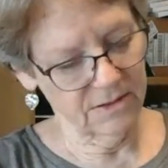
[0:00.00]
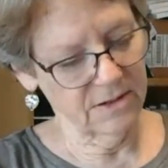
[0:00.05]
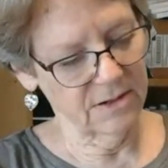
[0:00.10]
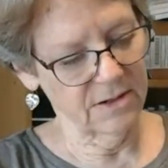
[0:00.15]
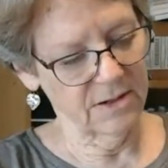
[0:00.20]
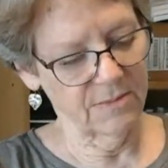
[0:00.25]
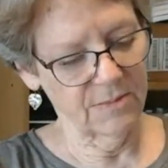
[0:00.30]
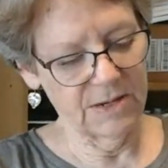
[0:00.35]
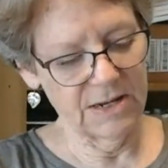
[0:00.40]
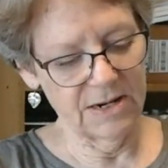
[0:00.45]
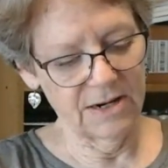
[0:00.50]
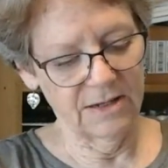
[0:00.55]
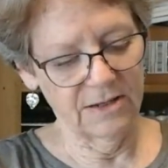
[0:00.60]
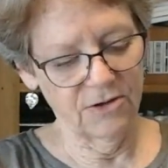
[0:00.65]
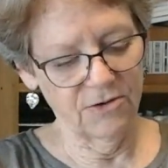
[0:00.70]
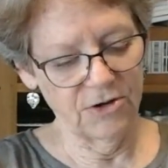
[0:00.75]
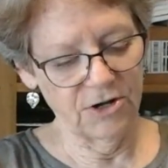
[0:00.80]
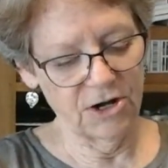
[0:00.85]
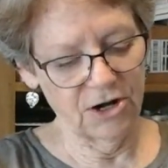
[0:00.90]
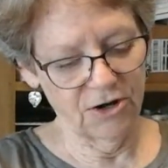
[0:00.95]
I'm getting a
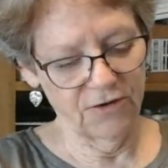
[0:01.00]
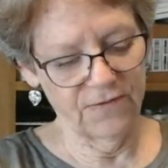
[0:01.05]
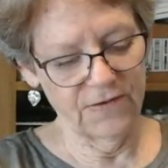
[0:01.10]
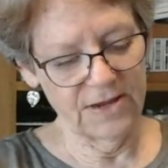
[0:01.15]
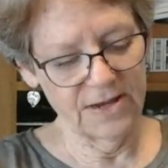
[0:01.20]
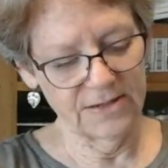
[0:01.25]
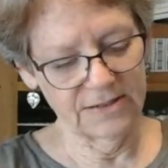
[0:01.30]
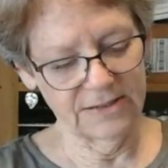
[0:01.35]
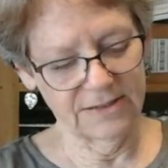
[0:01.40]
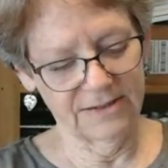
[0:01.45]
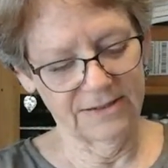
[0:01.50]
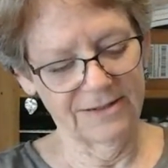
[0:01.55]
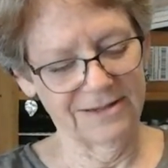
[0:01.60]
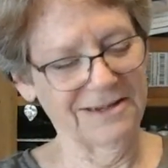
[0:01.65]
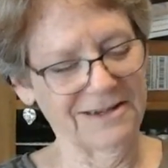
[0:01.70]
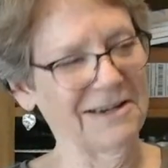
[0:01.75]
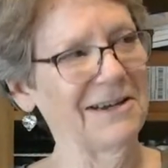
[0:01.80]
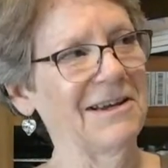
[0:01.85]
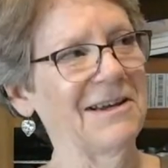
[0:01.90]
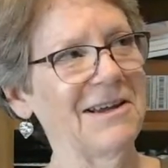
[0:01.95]
little
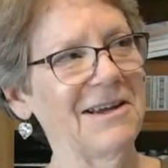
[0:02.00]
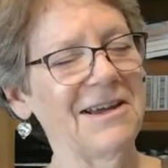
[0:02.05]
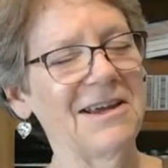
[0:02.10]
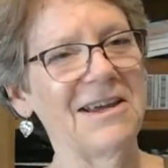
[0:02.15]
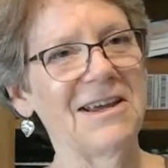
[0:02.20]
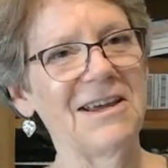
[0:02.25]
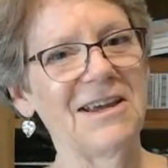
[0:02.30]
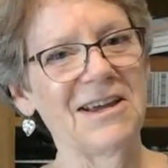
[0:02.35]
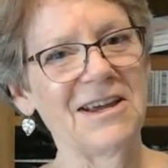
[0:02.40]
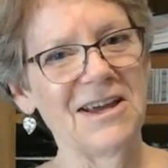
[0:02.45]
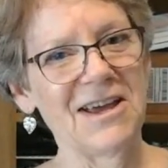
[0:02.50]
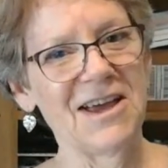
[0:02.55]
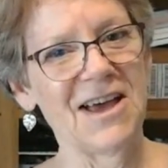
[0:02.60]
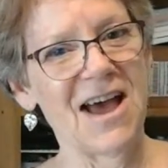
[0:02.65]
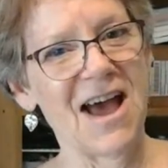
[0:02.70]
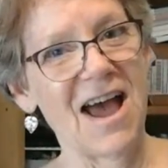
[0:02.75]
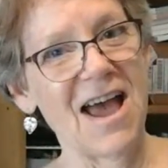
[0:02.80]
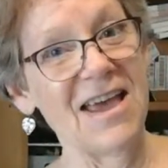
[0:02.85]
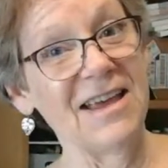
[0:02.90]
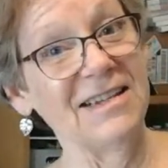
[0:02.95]
nervous.
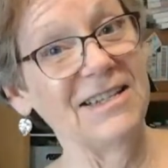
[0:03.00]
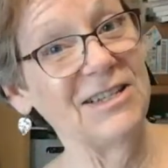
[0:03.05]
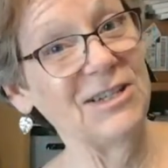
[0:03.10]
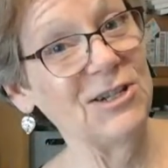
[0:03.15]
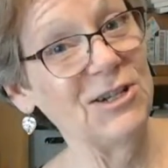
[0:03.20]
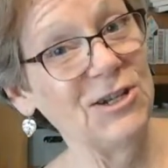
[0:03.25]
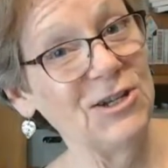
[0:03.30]
It